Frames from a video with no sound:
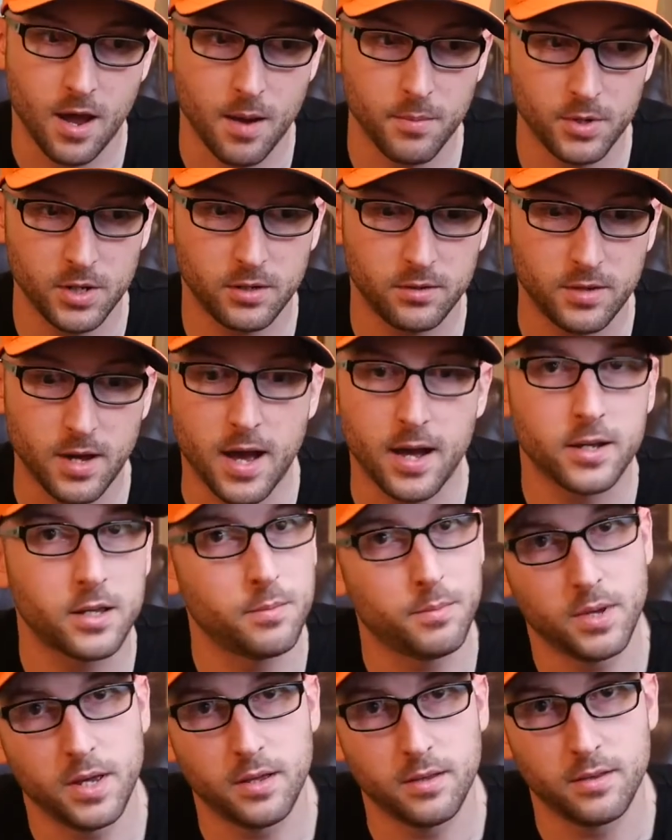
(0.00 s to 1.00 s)
I'm going to
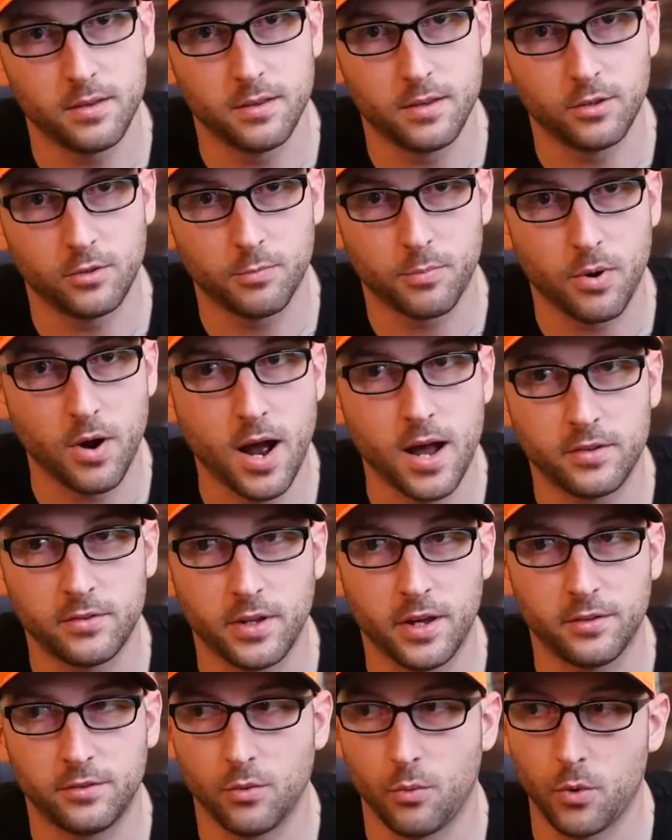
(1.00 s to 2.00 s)
document this
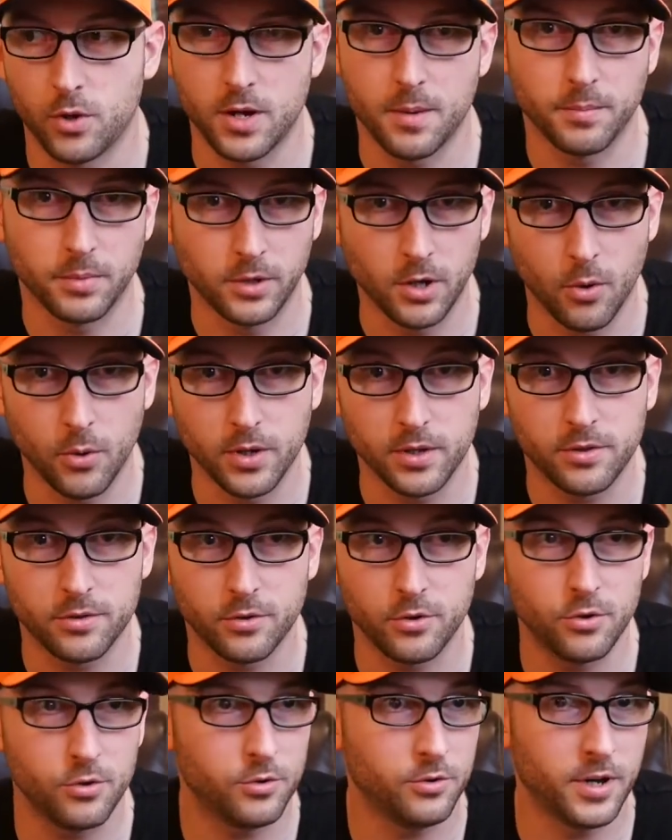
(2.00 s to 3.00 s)
process of what I'm going
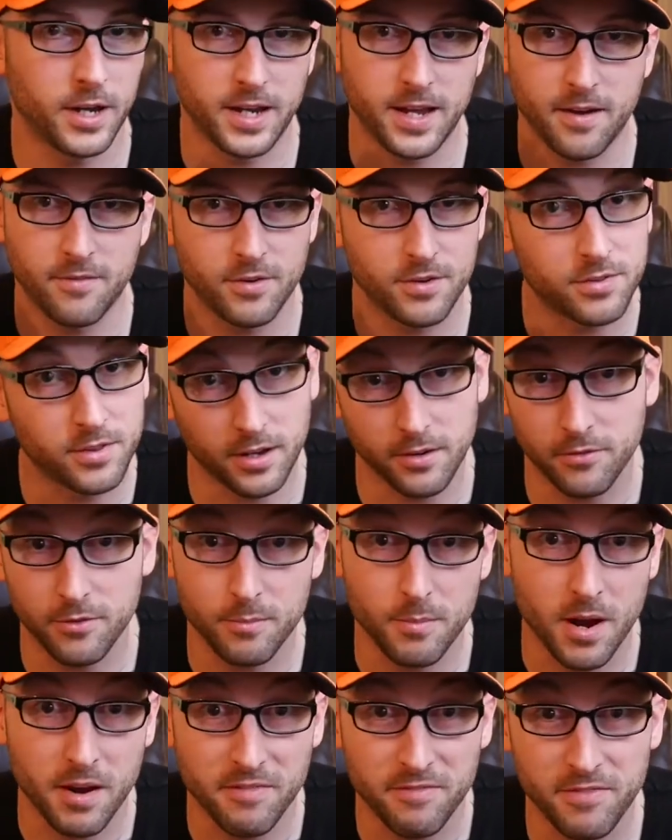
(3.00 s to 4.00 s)
through, like everything
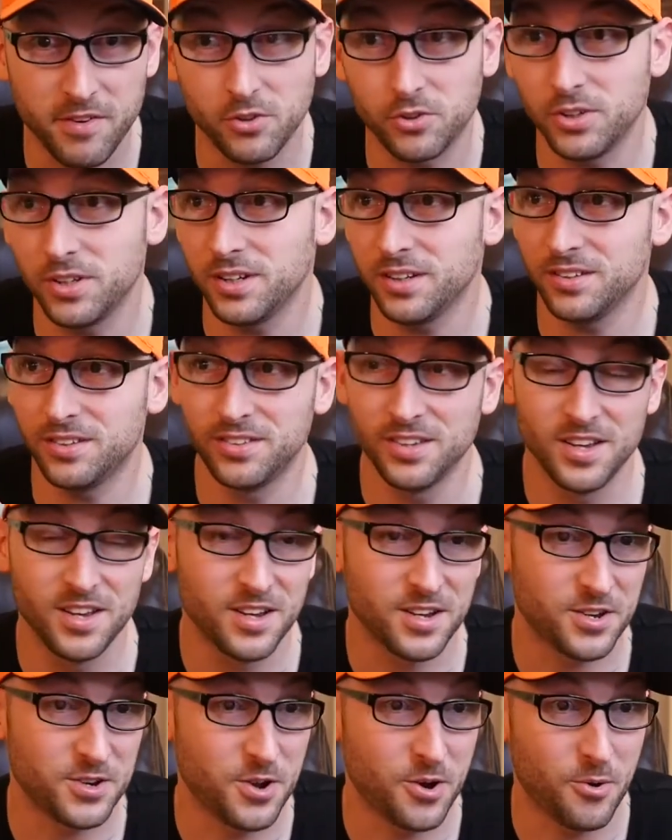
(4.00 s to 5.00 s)
from my feelings,
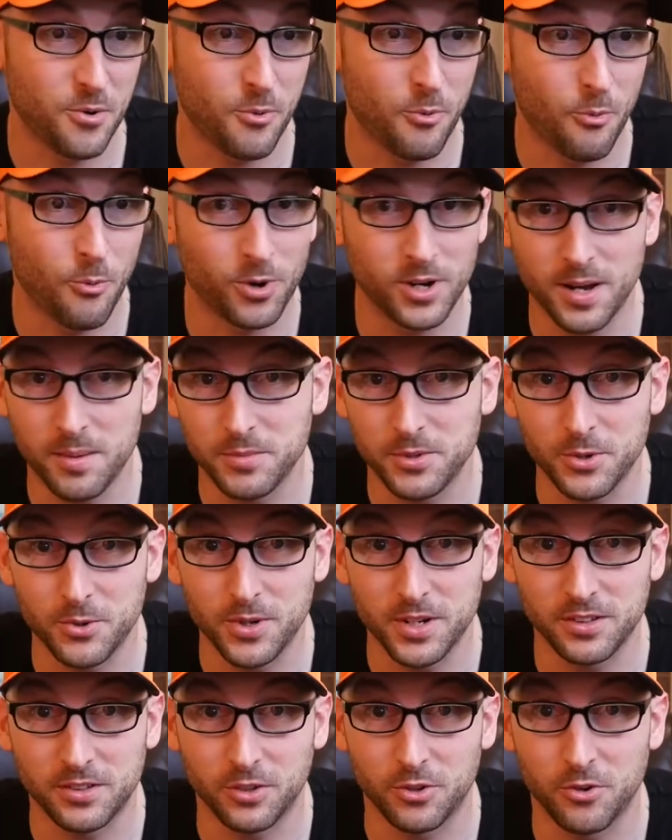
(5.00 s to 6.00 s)
what I'm
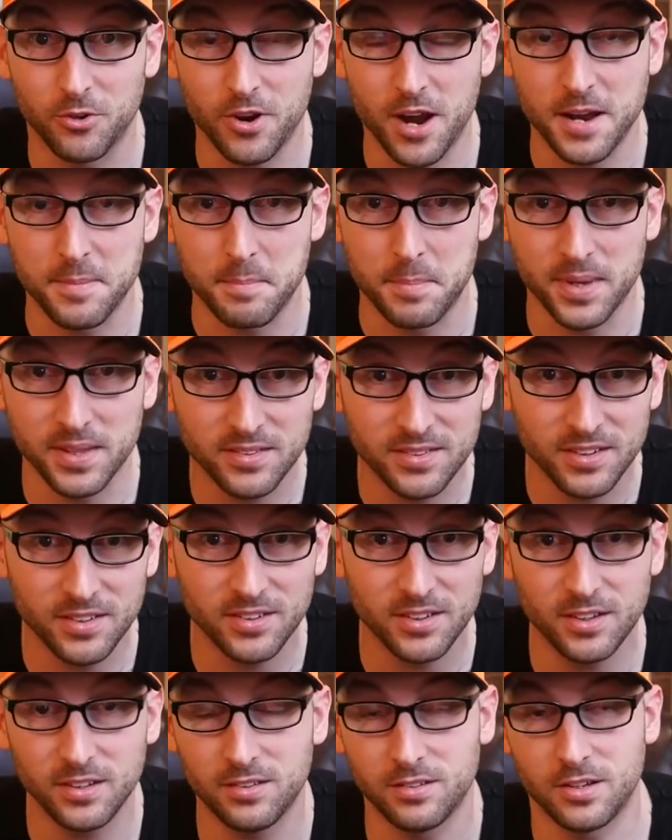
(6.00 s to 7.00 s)
doing to create
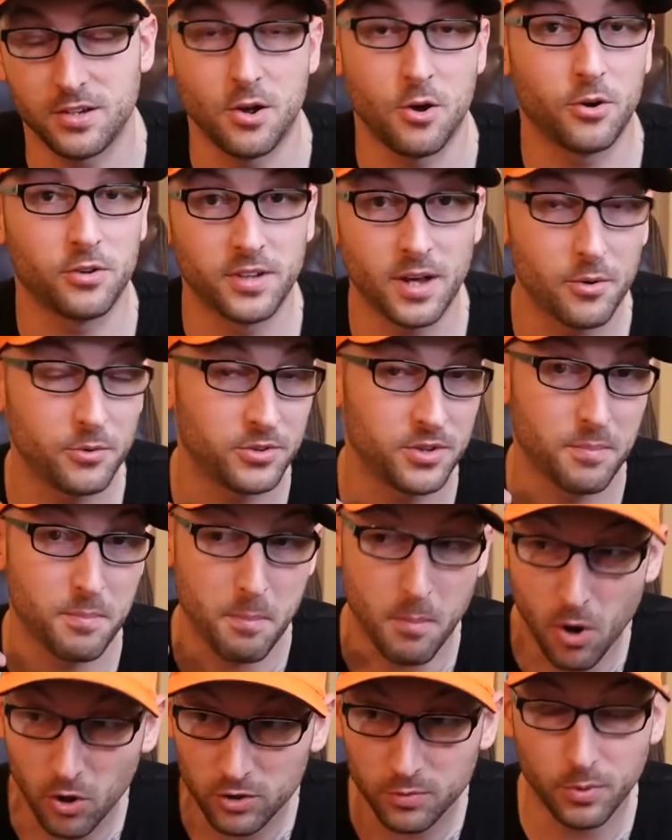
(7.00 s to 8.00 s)
businesses, because I was
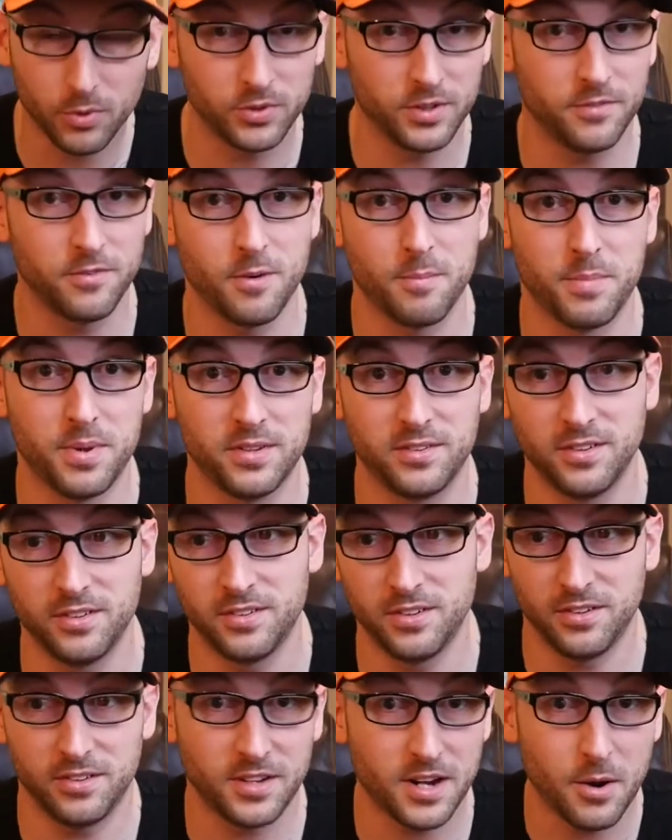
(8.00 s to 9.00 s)
in multiple different
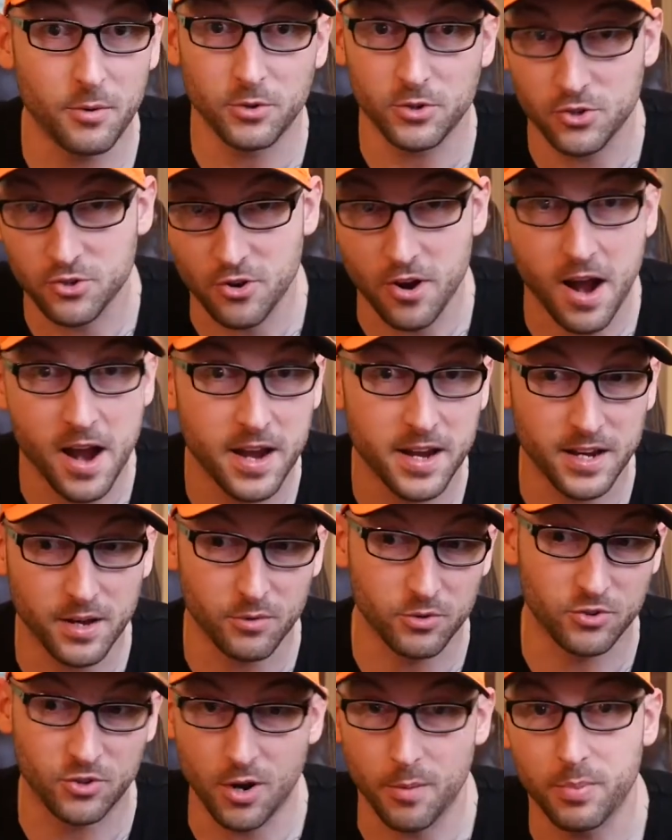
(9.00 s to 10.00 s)
businesses that I was trying.
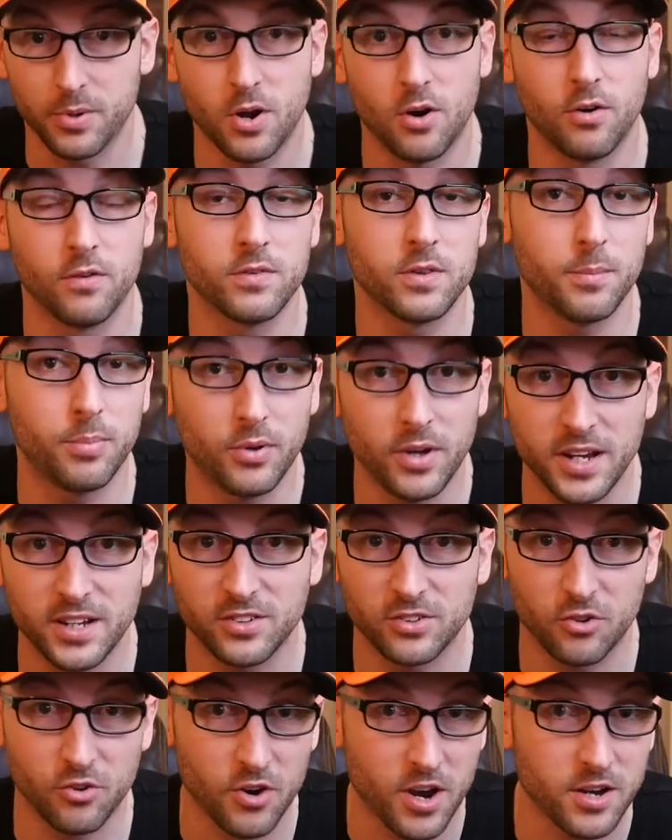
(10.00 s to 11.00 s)
I was jumping all over the
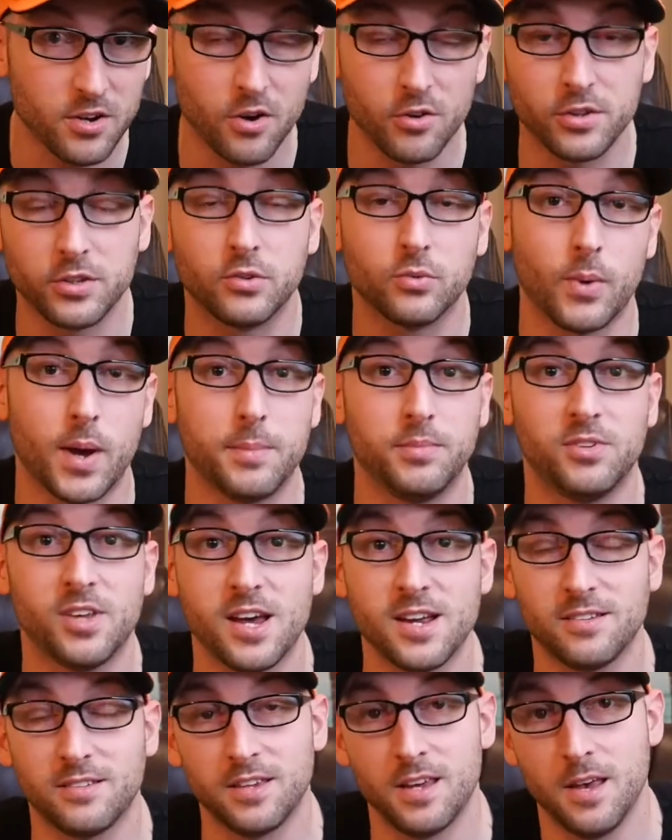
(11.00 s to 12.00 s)
place, creating all these
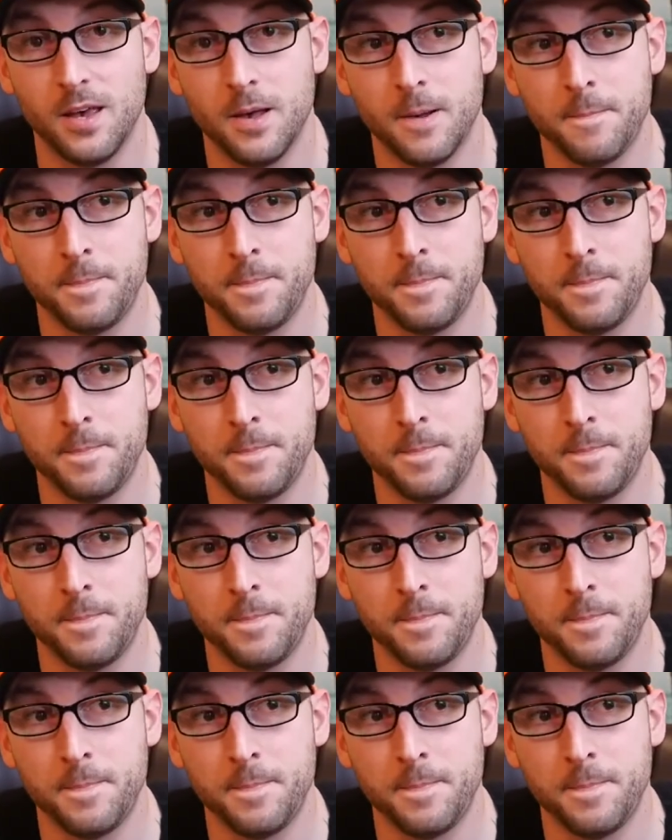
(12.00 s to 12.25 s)
websites.